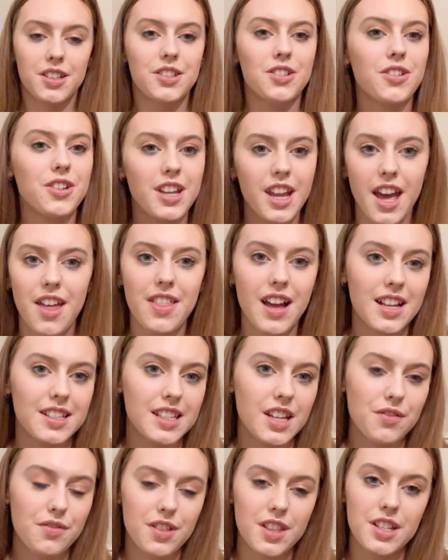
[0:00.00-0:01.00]
So yeah,
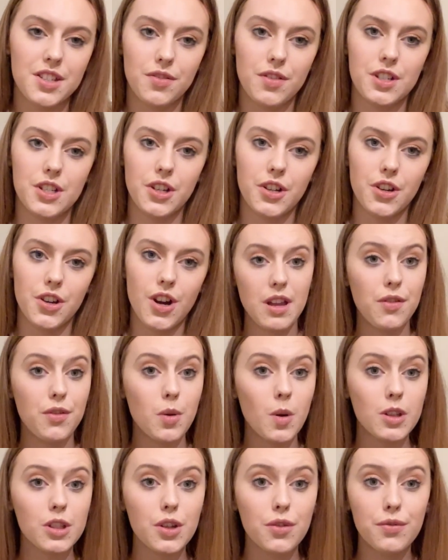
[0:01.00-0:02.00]
that's it for this video. If
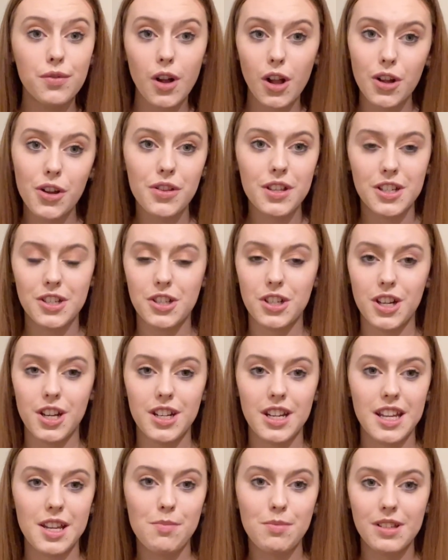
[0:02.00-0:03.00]
you want to follow this
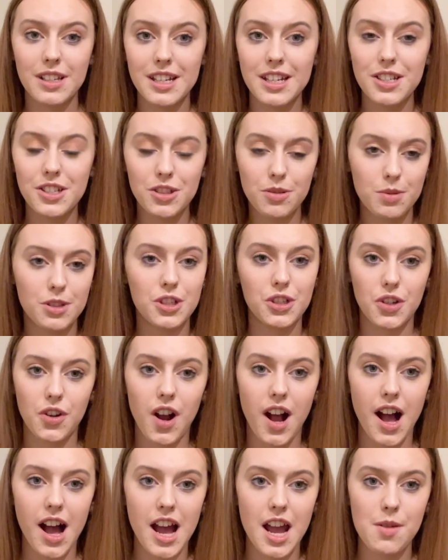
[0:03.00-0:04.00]
journey, please
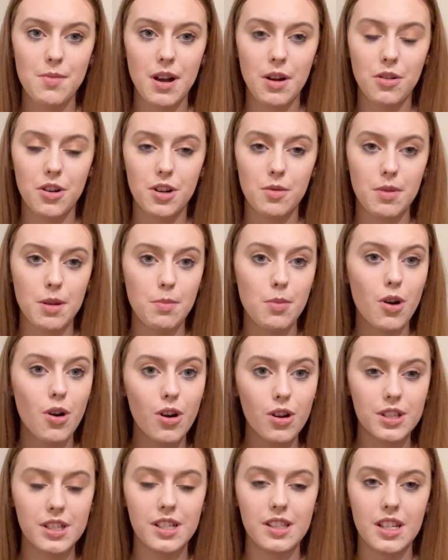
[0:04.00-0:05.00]
subscribe. I'm going to be
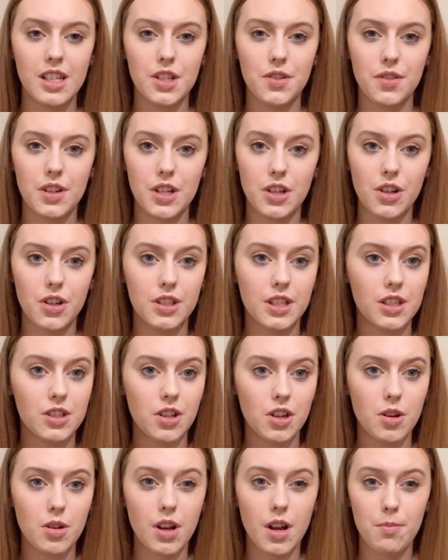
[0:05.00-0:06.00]
posting these videos. It's
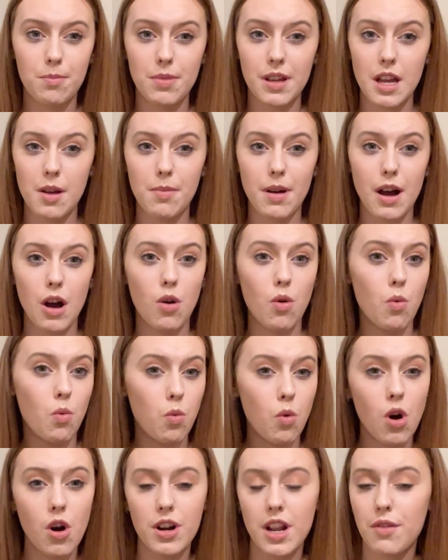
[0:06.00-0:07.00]
going to be about
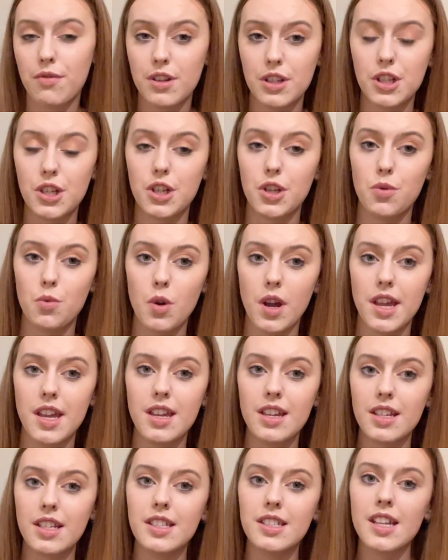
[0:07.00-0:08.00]
one every two
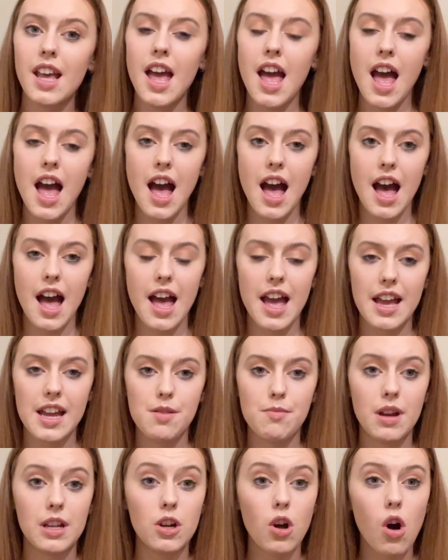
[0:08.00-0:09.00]
weeks.
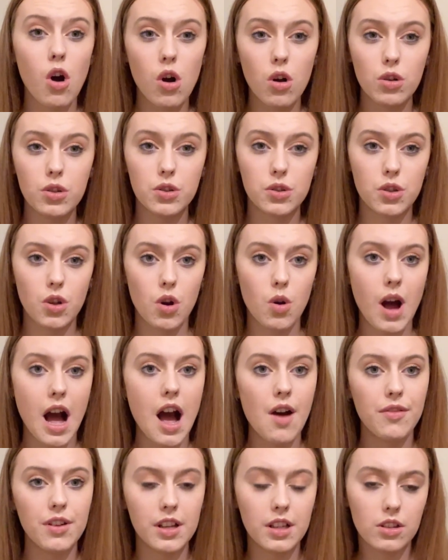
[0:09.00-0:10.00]
Um, and also
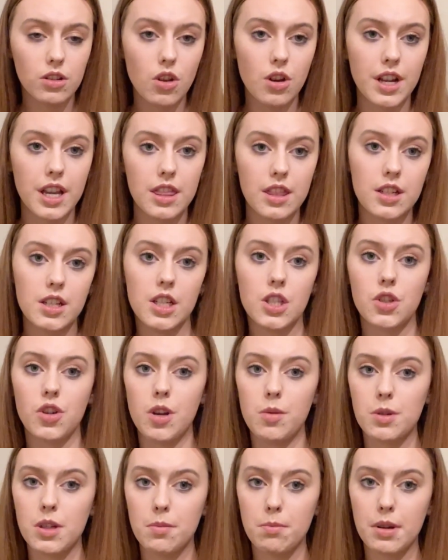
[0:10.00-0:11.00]
have a look in the
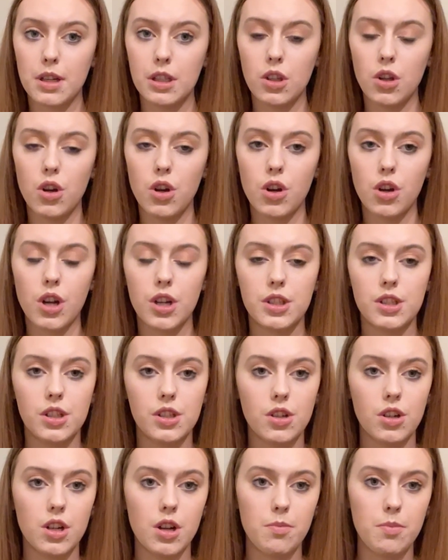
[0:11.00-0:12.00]
description below because there's
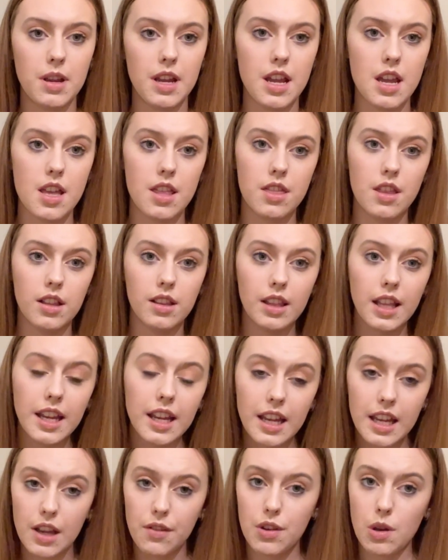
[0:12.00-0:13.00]
going to be the
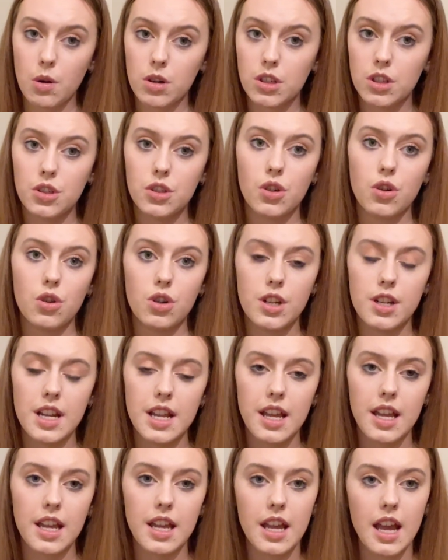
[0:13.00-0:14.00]
link if you want to
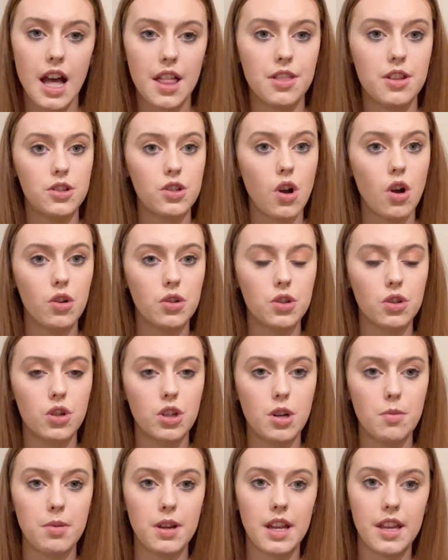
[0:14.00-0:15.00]
donate and also
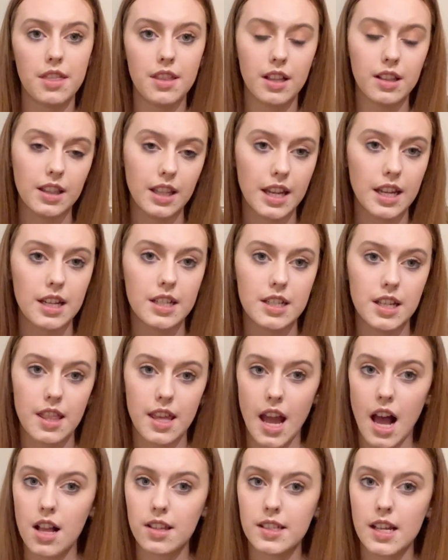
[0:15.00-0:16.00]
going to be the link to the
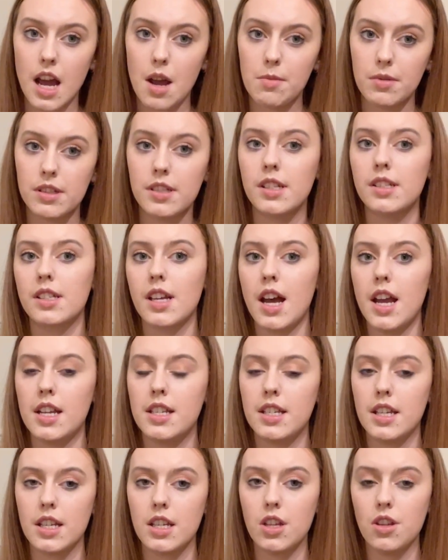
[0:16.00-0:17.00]
Alzheimer's
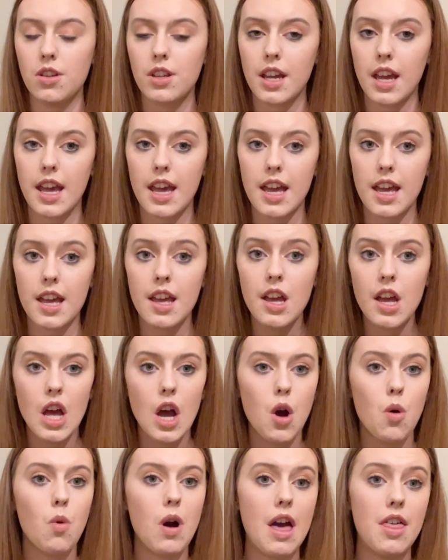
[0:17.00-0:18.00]
Society UK
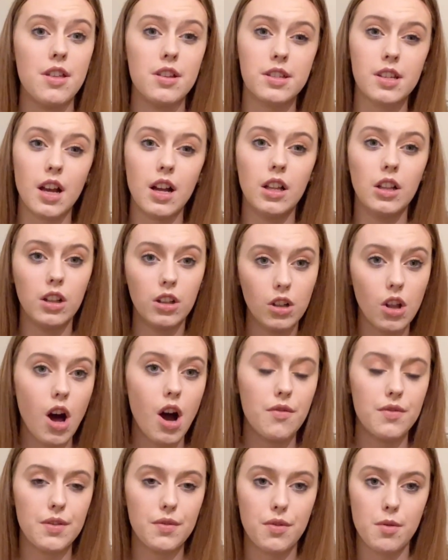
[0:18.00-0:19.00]
where there's a lot
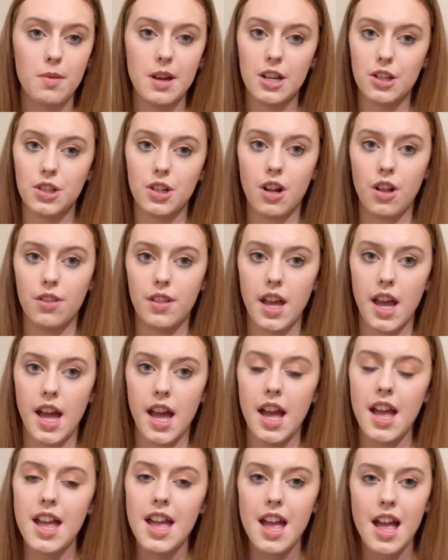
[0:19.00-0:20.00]
of information on
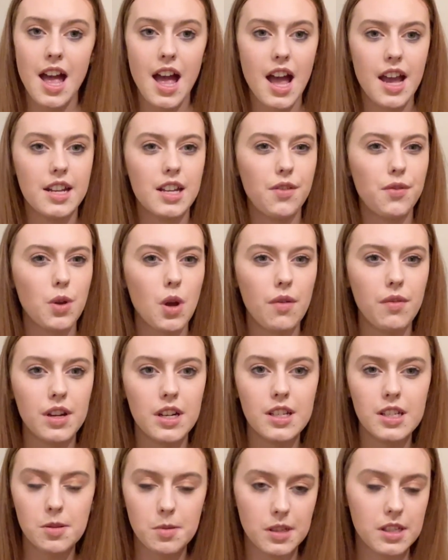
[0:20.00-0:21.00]
there and if you have
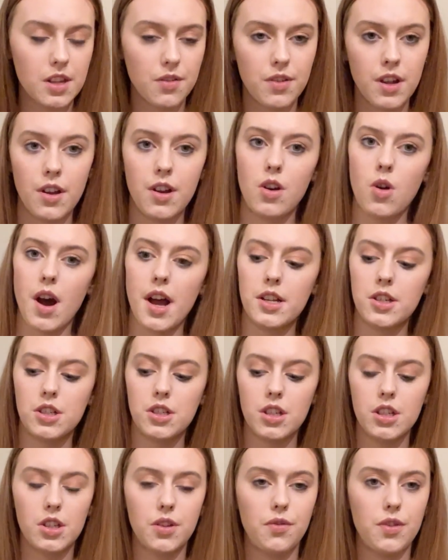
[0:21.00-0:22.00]
any specific
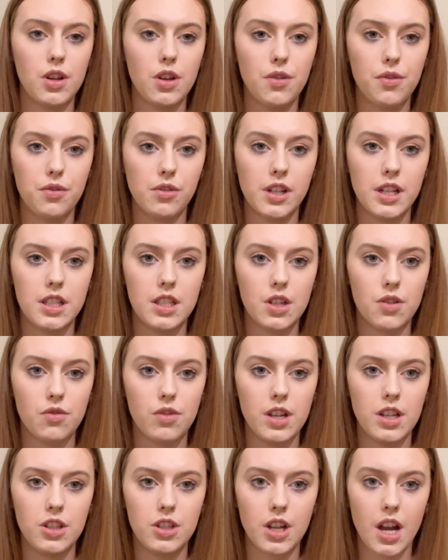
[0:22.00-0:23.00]
questions feel free to
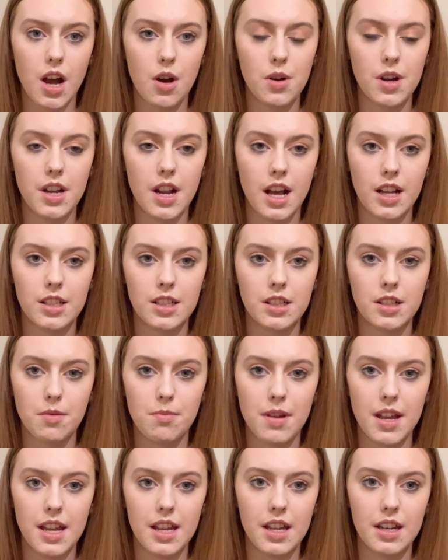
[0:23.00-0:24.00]
reach out and ask
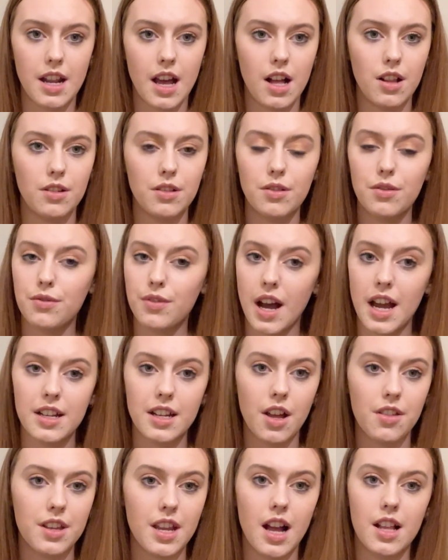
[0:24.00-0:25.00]
me and I'll find
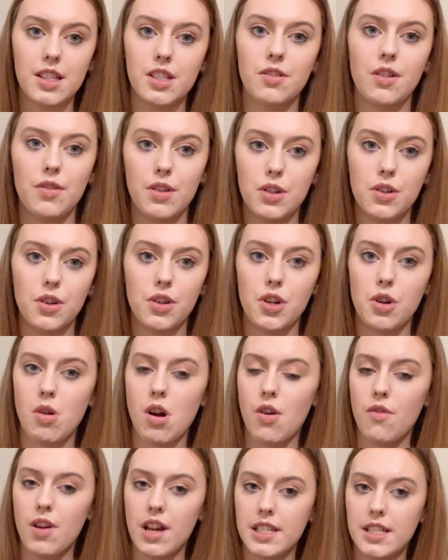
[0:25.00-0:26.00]
out the answer if I don't know
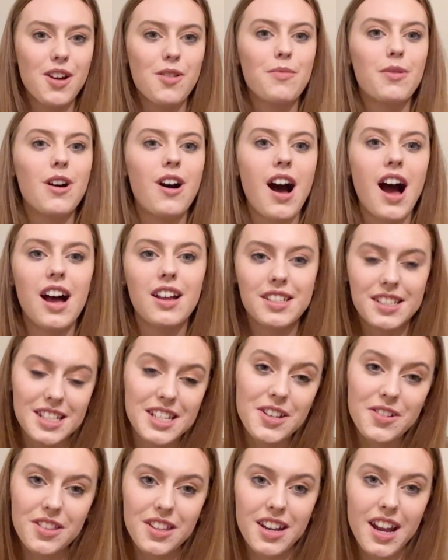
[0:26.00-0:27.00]
already. But I'll
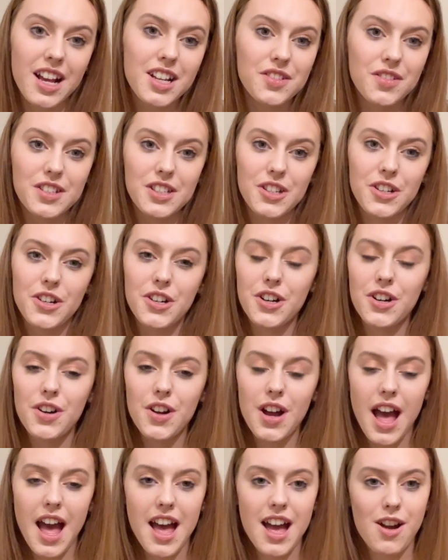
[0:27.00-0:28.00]
see you in the next
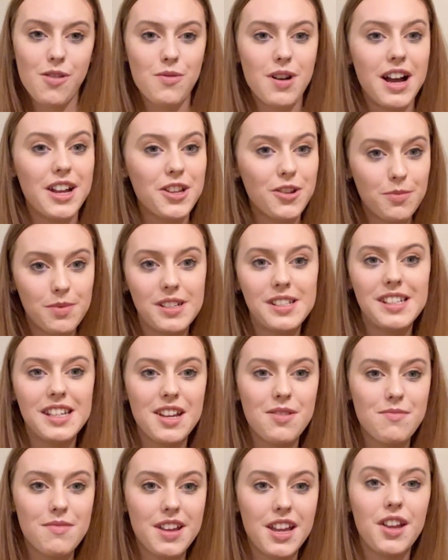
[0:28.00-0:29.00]
video uh, where you'll be
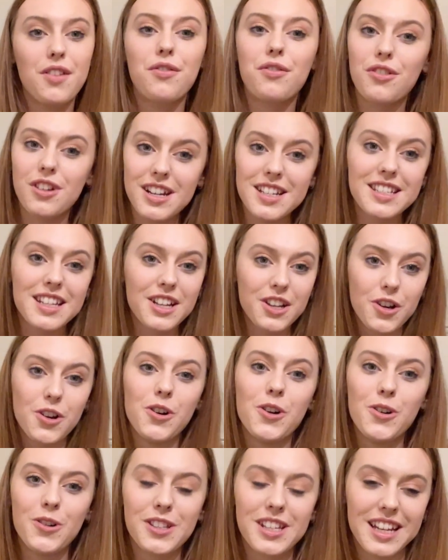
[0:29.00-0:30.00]
seeing me freezing
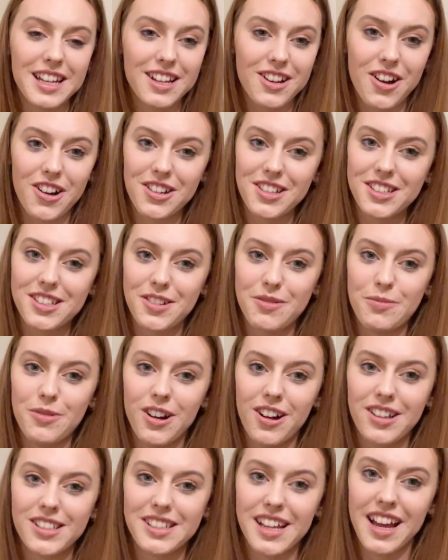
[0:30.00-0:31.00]
cold in Coniston
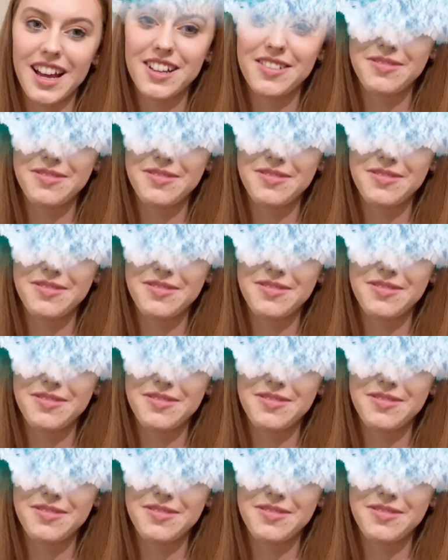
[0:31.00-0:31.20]
Water.